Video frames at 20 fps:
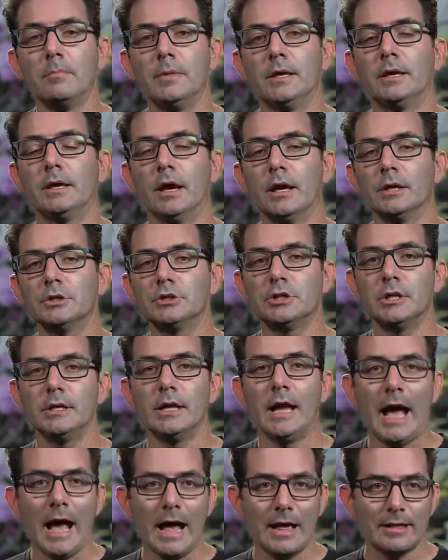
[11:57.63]
Because
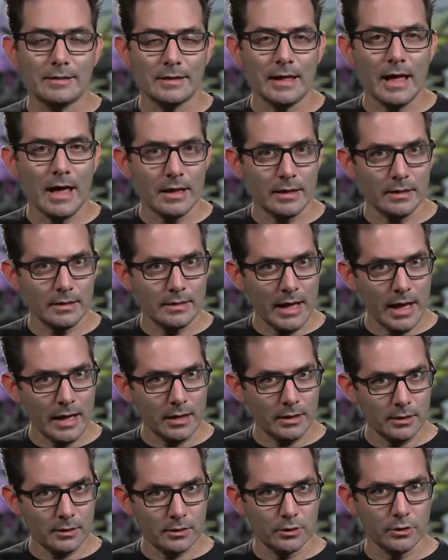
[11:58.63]
she has
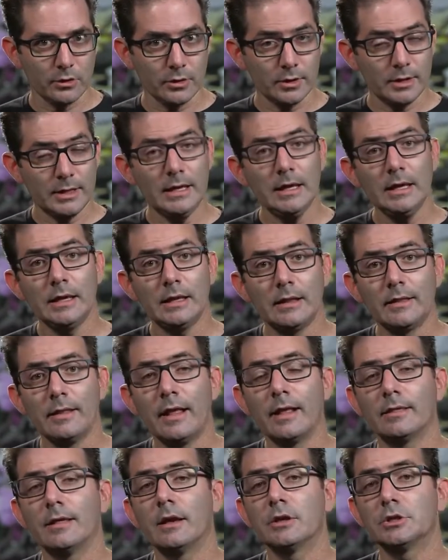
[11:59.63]
that certain kit and
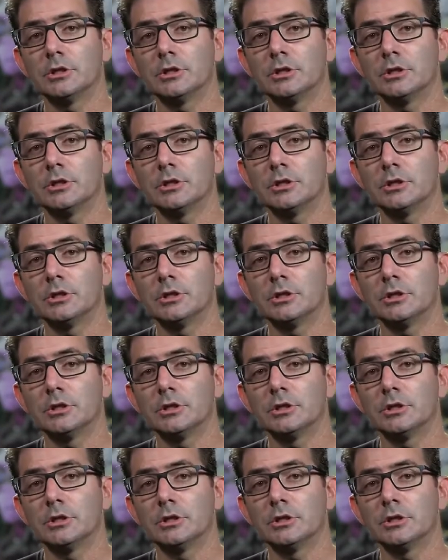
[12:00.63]
that's